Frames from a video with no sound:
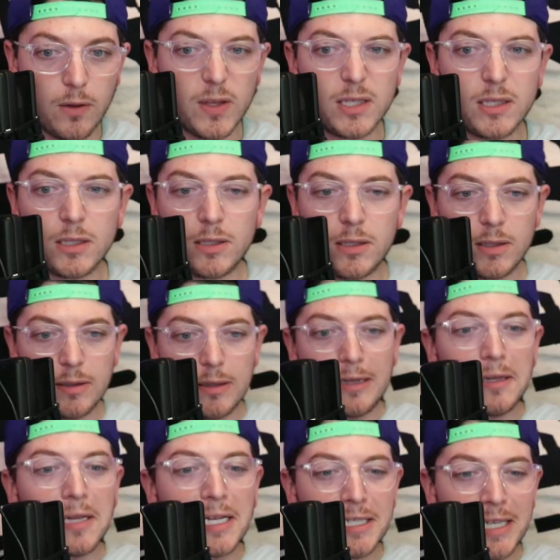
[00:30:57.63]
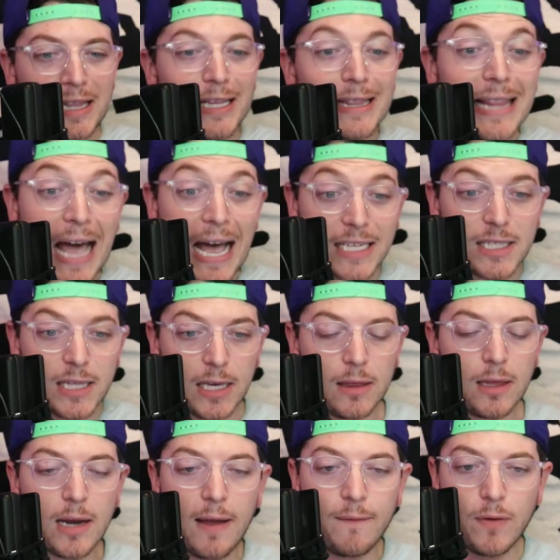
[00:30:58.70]
This is, let's say, the last thing
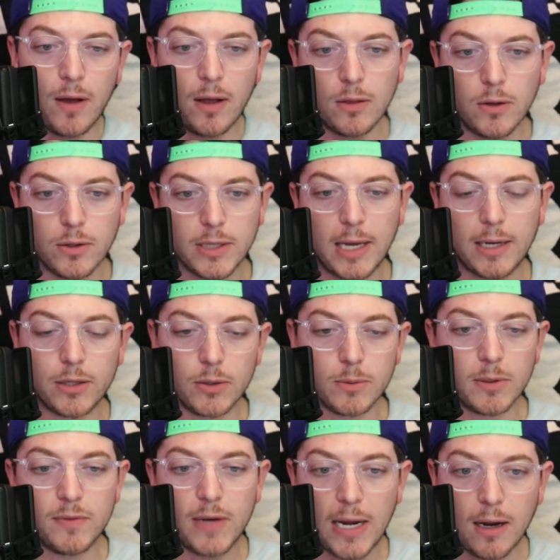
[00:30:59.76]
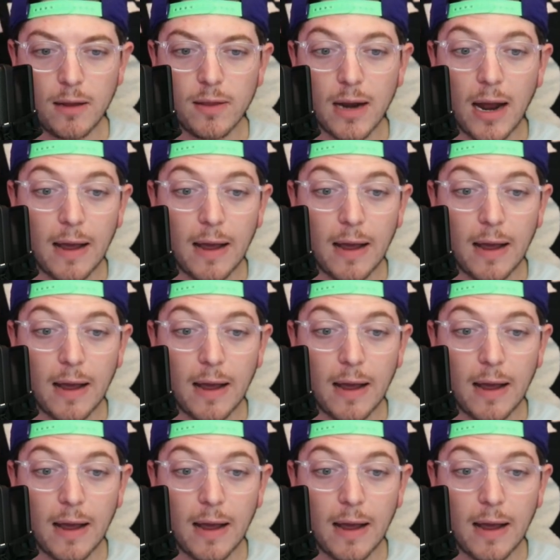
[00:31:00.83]
that I've looked at in terms of data that I've